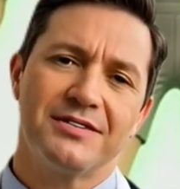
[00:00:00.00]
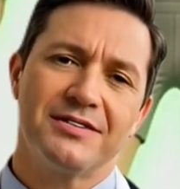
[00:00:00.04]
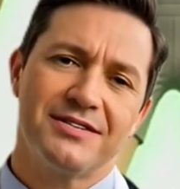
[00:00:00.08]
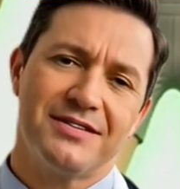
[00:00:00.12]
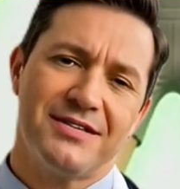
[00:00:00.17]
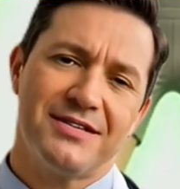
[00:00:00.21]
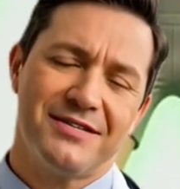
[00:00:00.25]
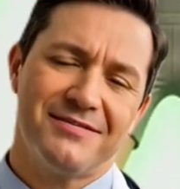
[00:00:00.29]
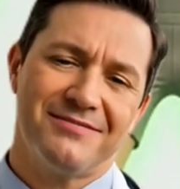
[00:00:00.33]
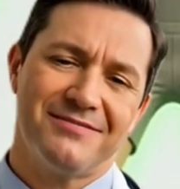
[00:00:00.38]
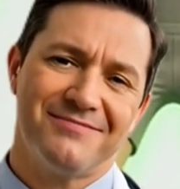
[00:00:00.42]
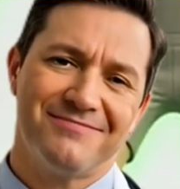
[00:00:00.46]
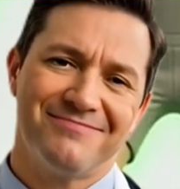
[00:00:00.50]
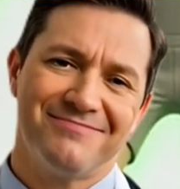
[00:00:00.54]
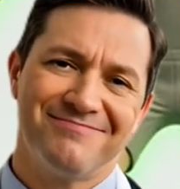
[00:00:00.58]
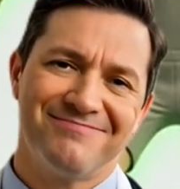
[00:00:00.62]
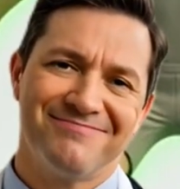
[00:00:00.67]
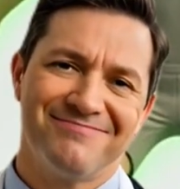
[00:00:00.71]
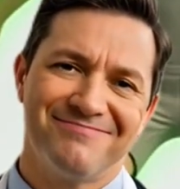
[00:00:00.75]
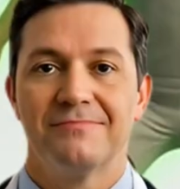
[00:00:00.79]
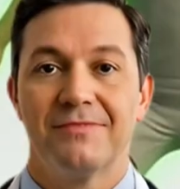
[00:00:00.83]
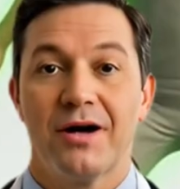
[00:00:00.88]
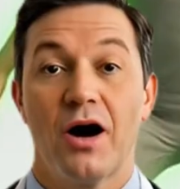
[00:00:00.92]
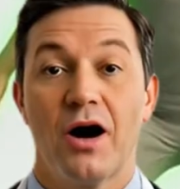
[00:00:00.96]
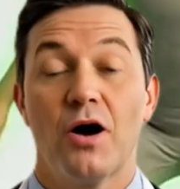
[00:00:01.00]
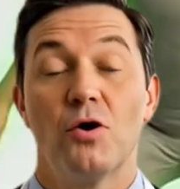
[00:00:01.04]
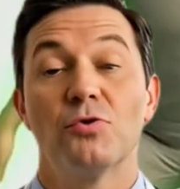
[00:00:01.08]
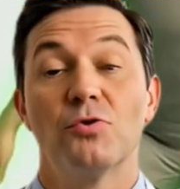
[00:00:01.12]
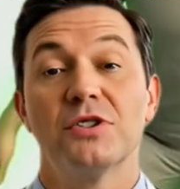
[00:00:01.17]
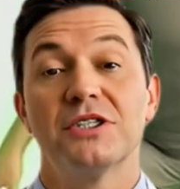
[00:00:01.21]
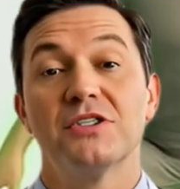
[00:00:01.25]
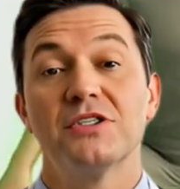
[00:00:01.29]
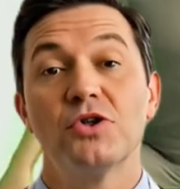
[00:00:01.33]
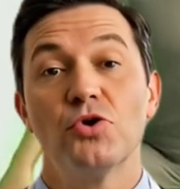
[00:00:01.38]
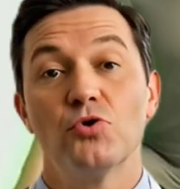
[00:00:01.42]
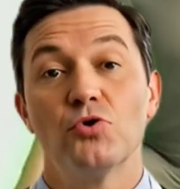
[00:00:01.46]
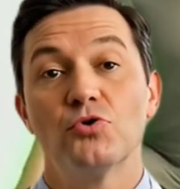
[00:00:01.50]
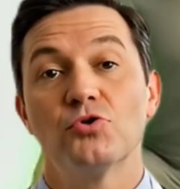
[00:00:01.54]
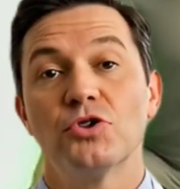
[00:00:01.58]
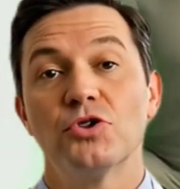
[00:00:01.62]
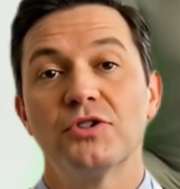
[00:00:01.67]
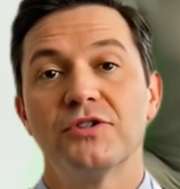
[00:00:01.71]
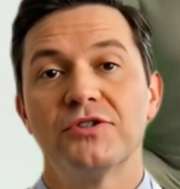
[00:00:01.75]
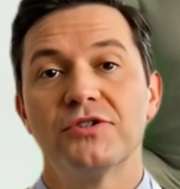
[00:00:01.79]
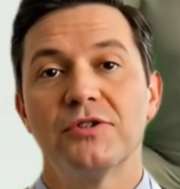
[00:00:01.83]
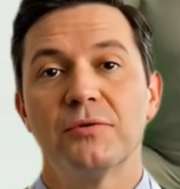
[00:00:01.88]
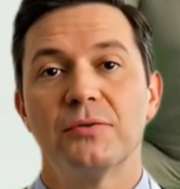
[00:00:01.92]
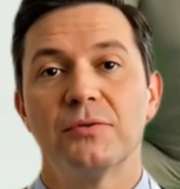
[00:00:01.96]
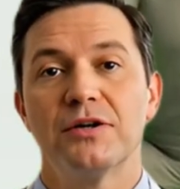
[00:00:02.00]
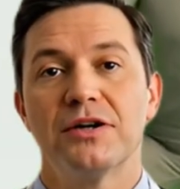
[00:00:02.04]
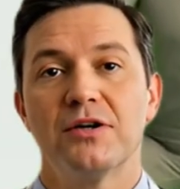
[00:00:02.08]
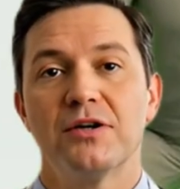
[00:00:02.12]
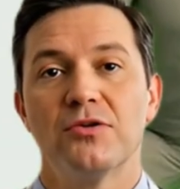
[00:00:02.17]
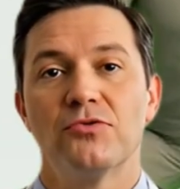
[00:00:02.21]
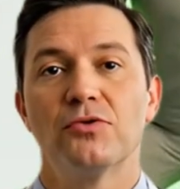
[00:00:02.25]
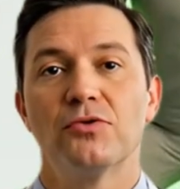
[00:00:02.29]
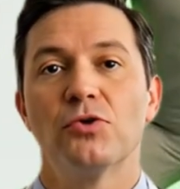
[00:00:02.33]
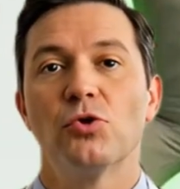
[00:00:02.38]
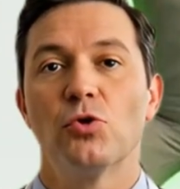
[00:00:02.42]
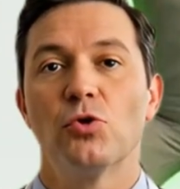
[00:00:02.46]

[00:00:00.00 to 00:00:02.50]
so you can follow along safely at home.